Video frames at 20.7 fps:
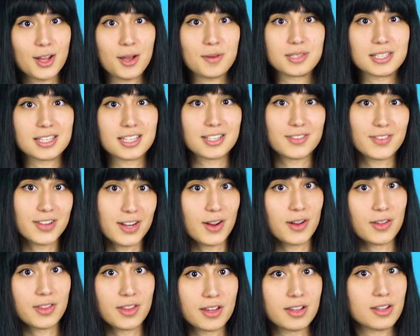terms in this
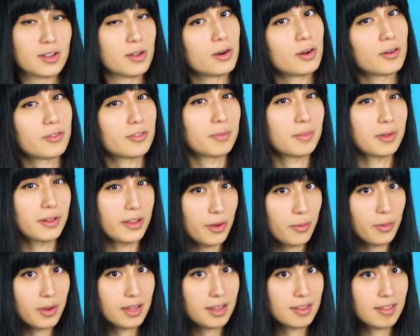video that you're not
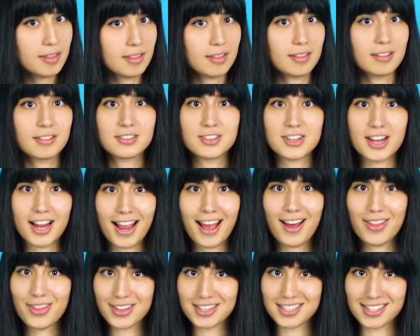familiar with, check
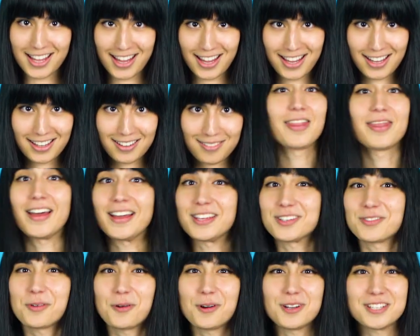out this link.
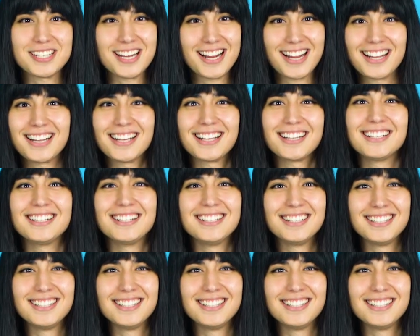Thanks for watching.